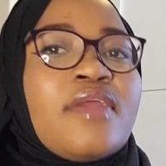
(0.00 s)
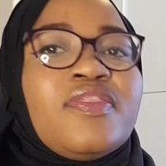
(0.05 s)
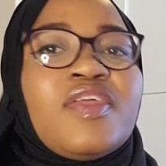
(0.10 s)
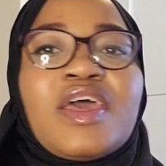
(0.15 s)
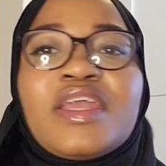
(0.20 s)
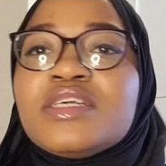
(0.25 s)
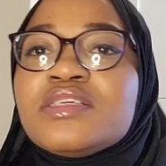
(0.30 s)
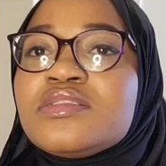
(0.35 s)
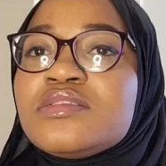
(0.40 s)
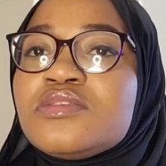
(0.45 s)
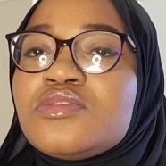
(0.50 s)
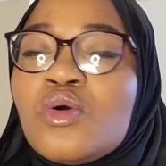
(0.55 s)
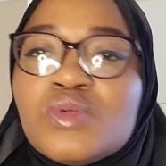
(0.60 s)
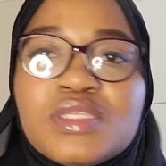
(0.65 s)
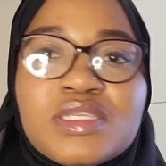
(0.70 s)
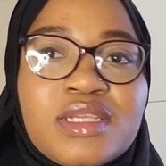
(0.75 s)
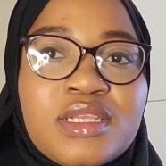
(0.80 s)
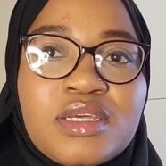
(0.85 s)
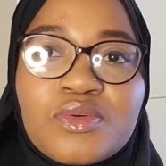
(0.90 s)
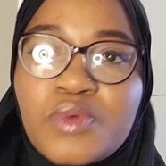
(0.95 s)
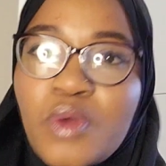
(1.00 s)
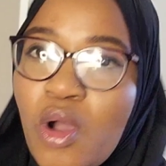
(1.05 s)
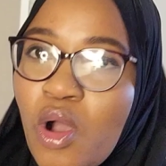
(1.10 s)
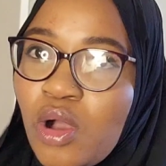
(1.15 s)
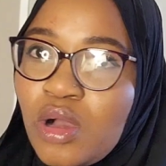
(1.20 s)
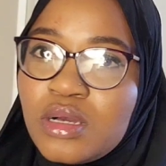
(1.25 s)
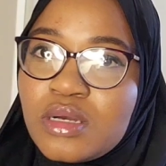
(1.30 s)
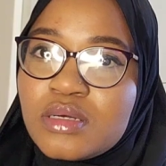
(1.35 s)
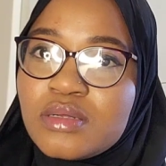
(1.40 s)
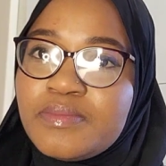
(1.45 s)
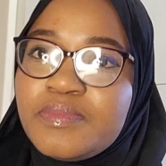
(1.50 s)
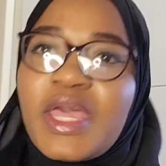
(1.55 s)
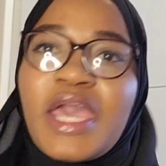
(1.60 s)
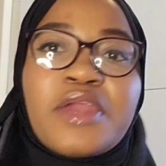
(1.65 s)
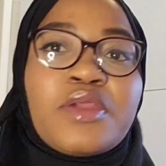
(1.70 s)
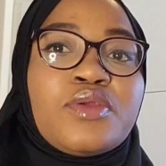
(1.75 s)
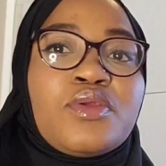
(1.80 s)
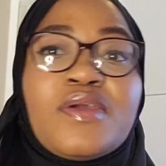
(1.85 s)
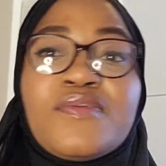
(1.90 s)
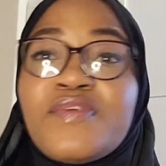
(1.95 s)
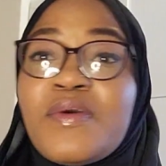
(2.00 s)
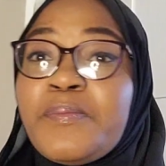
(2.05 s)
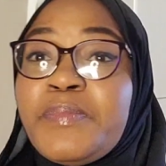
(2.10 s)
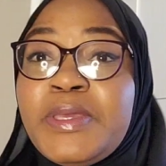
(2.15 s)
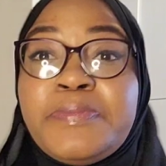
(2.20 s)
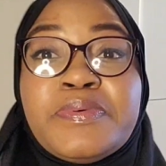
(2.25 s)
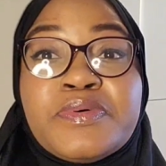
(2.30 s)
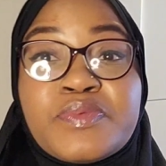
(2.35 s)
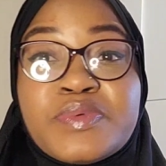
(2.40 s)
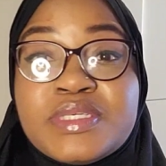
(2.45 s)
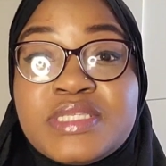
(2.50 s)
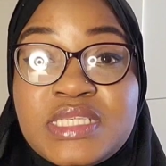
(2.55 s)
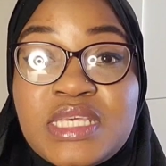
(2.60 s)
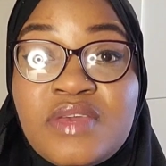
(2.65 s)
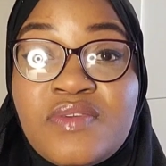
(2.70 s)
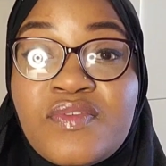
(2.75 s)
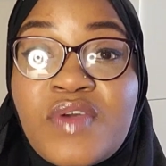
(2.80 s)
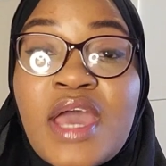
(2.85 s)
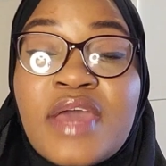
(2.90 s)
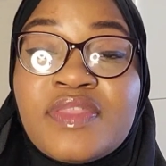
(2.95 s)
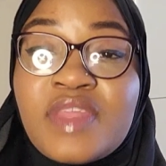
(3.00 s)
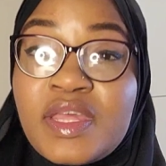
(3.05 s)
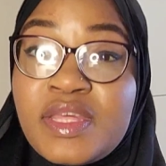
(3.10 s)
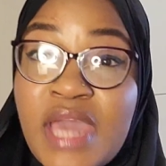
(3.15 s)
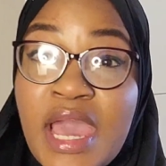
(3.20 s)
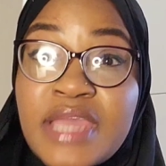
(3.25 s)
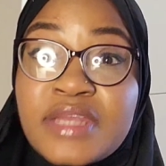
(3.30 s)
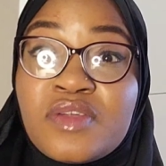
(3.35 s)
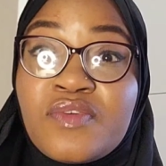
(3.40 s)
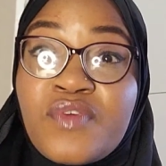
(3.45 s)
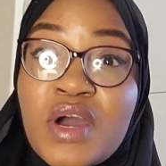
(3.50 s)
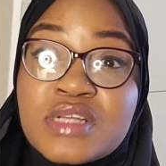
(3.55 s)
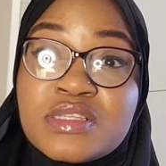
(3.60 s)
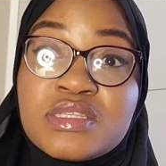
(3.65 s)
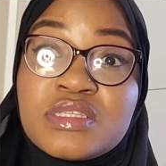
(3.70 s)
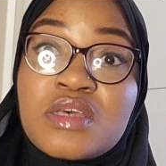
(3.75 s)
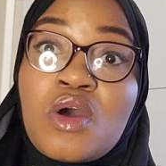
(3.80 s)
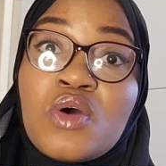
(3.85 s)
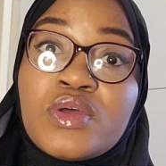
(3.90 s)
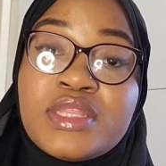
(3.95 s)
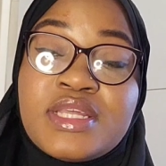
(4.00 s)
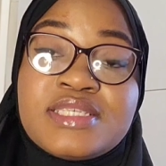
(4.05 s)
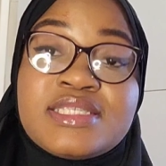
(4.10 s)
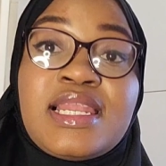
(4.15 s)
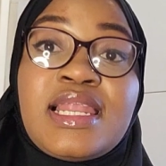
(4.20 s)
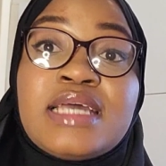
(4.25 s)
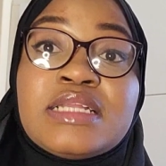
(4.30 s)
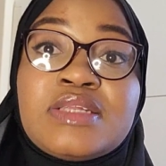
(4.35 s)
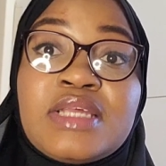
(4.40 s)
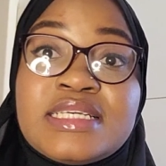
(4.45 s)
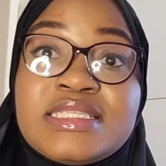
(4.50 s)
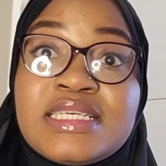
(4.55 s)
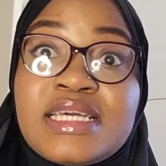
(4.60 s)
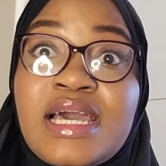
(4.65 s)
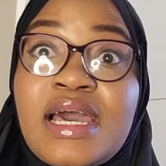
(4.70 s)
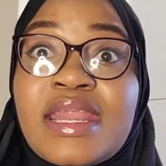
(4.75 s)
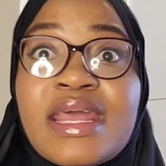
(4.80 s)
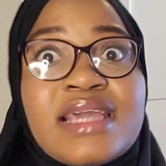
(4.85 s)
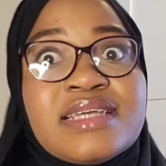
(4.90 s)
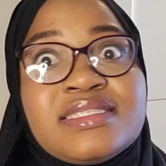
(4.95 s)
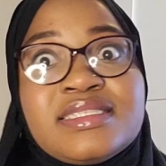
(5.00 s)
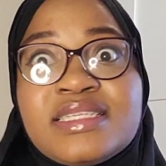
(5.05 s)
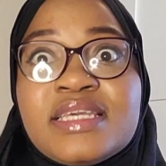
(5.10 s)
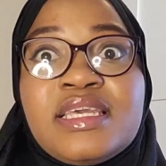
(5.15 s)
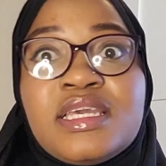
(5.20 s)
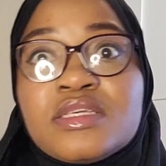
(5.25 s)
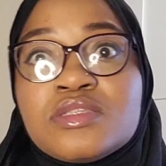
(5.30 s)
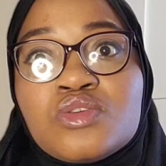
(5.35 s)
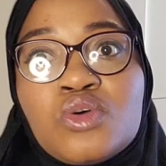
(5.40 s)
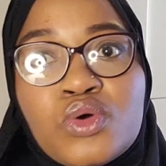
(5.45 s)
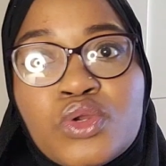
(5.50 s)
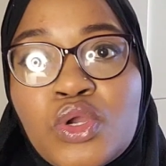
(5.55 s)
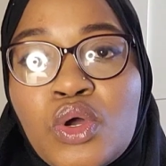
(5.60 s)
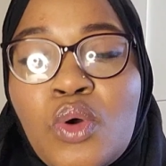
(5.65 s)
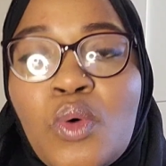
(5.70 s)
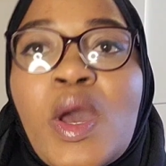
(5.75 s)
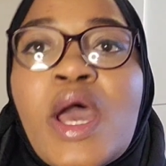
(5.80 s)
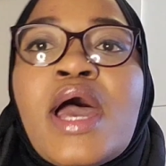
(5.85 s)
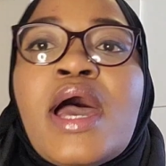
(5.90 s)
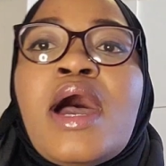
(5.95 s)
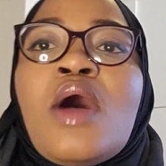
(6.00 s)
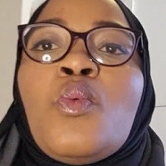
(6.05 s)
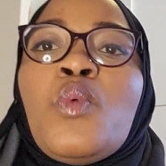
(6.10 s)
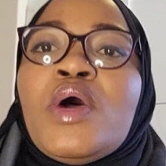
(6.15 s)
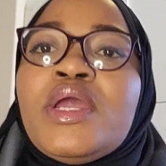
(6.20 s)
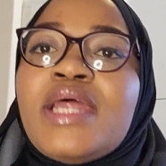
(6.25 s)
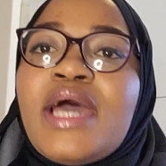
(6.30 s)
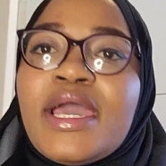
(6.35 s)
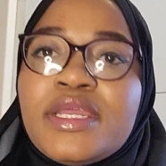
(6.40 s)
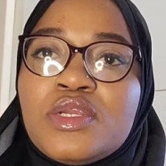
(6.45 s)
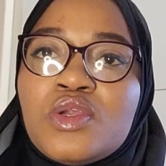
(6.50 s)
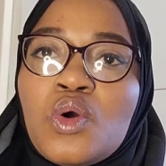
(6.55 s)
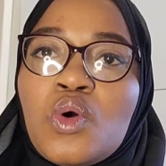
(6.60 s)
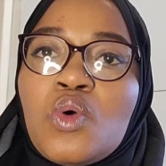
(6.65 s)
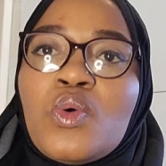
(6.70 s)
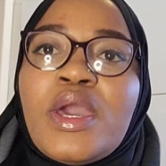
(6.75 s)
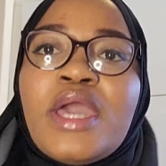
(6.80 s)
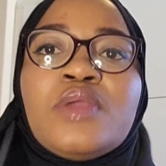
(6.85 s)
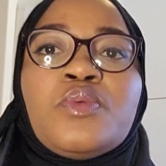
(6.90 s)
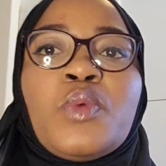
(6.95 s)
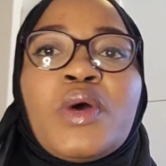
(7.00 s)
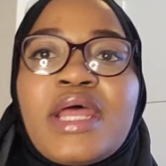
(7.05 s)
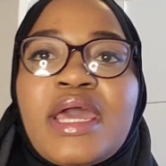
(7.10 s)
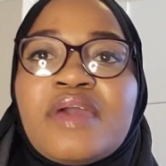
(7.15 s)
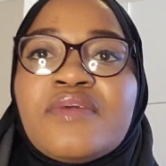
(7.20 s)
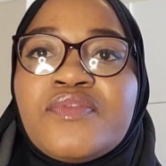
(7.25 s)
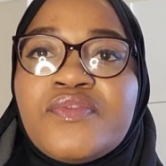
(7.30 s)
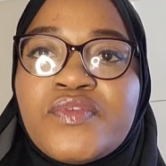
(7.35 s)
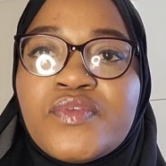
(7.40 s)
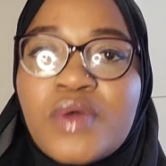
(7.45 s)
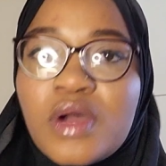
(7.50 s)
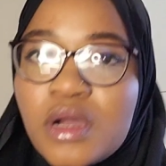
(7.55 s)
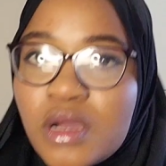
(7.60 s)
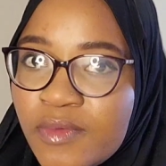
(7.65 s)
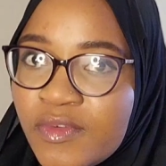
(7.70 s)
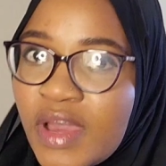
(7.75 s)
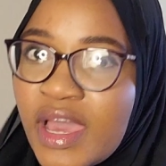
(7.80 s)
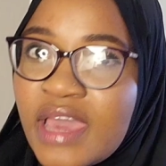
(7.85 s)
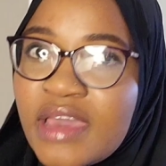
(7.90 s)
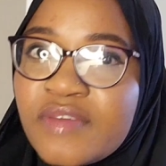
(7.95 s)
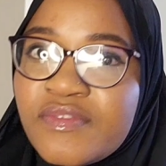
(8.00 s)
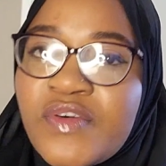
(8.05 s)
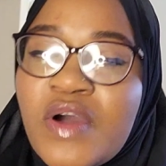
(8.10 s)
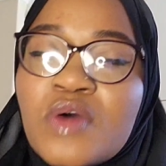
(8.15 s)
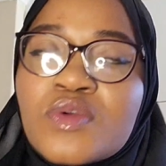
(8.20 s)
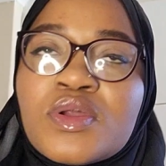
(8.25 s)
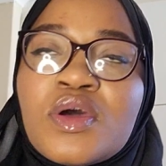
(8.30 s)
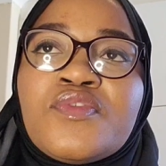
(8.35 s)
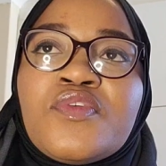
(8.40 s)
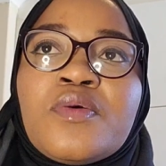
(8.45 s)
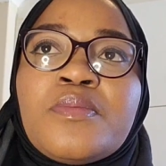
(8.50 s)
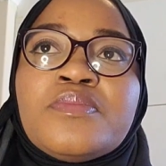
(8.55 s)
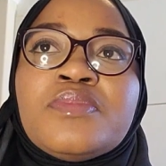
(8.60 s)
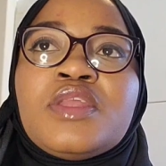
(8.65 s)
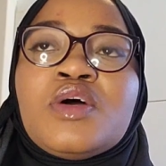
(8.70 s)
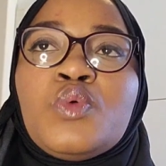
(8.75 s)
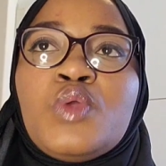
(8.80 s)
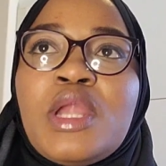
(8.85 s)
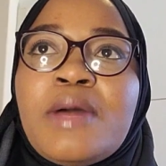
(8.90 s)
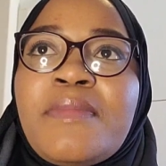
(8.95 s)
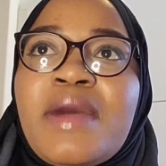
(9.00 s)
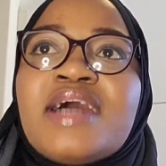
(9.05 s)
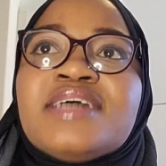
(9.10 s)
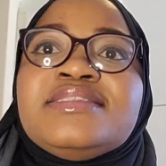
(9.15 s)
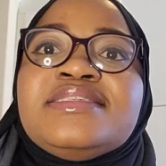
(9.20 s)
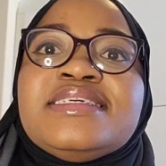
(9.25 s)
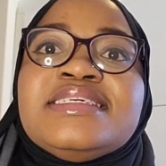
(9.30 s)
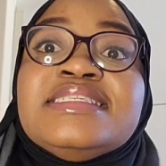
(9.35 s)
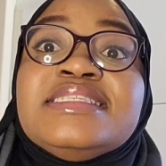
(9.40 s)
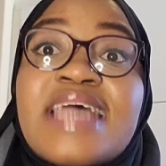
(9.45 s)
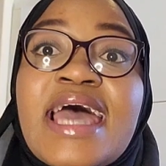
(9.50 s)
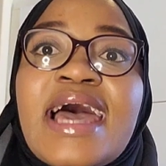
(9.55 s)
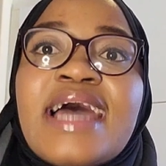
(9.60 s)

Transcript: That is totally wrong. I don't know if people receive that kind of answer on the Salat al-Istikhara as in a yes or no. What I know and what I have found out from the ulamas is